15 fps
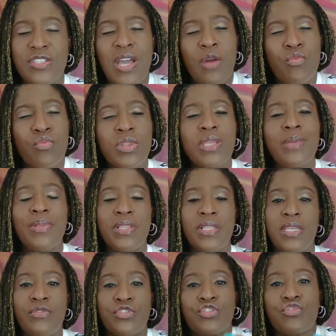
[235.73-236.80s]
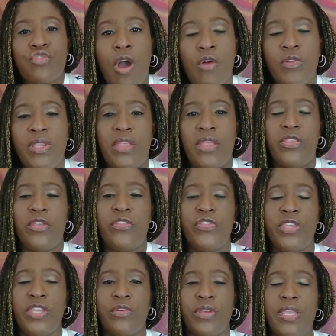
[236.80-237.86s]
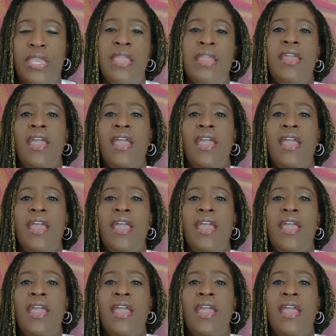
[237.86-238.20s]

So I really believe strongly in the theory